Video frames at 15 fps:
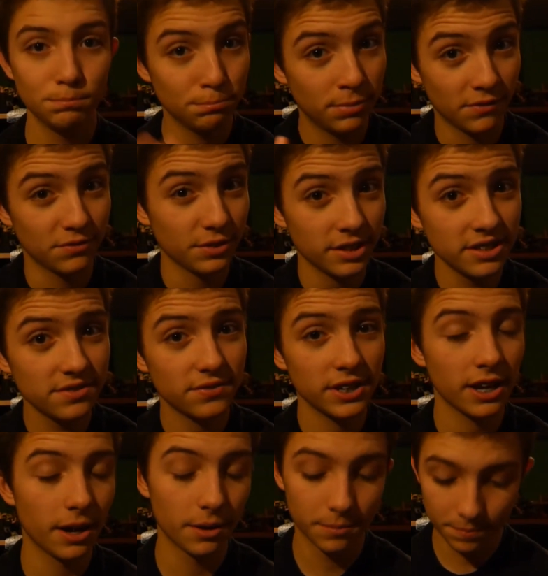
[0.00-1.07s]
But for this
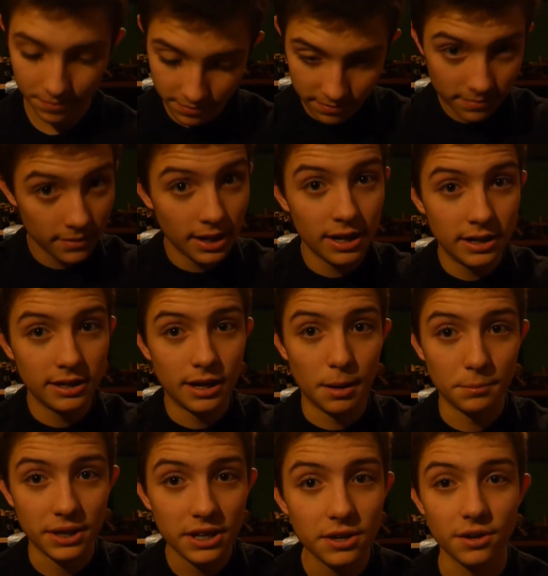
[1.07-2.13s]
video,
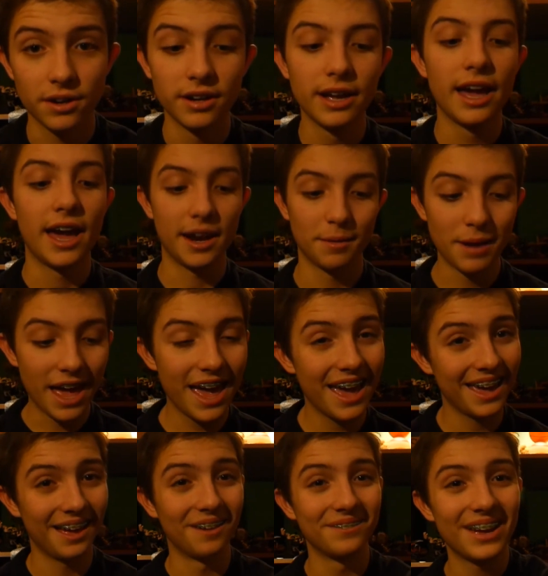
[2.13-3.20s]
I'm here, and
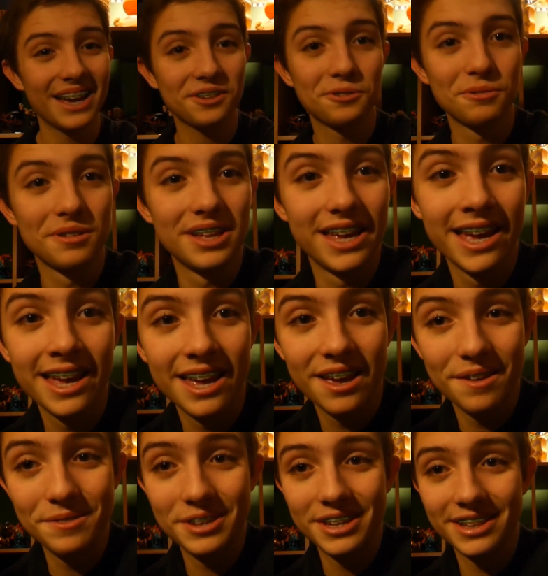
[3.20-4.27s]
I'm actually,
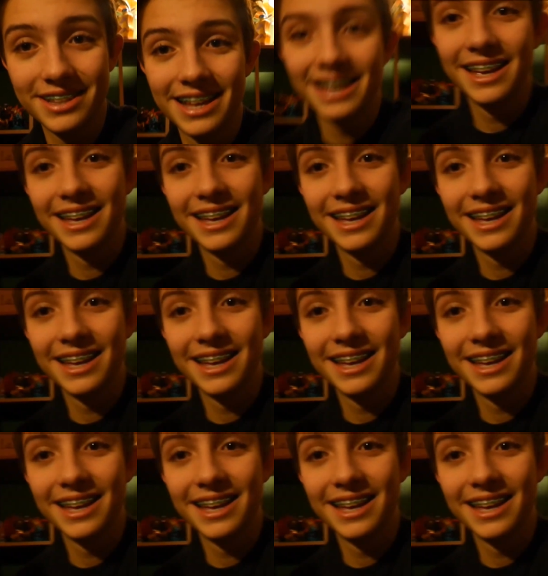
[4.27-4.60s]
if you can,